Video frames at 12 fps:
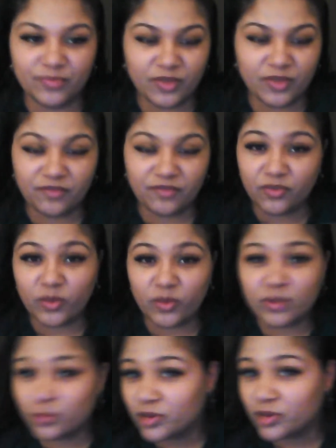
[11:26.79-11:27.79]
if the
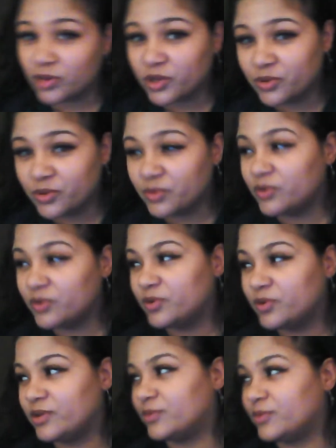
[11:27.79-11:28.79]
wind blew,
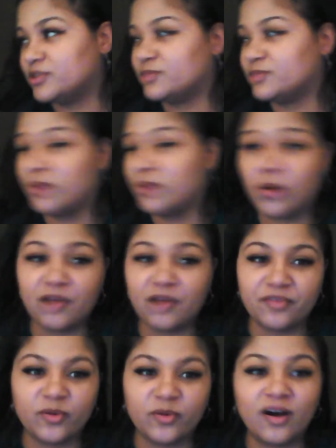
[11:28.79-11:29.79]
it would just blow off
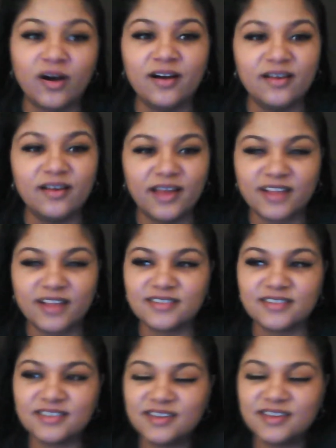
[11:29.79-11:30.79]
the wall.
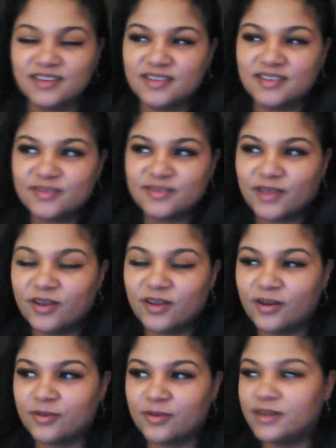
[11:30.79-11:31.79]
And you
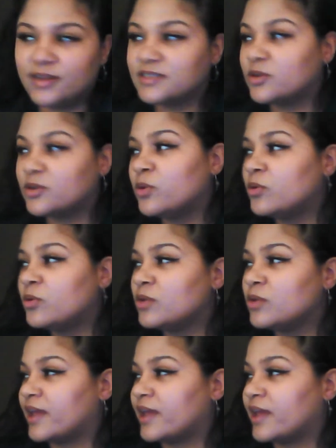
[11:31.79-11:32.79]
know, it's cool
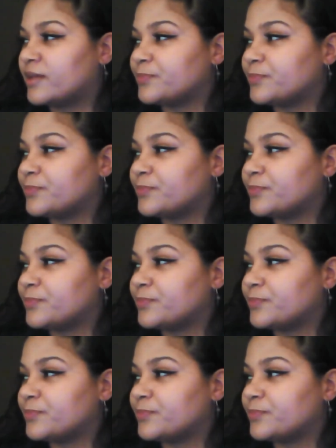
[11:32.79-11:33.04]
like